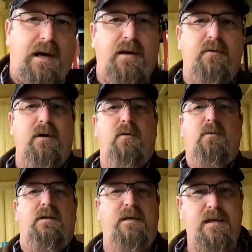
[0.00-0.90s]
I don't know
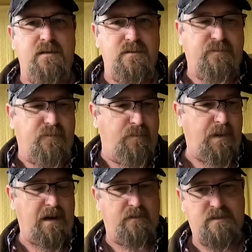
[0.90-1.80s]
what they use for a
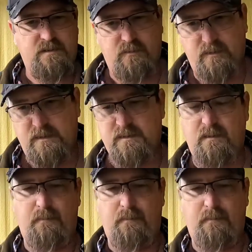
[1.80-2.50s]
power source.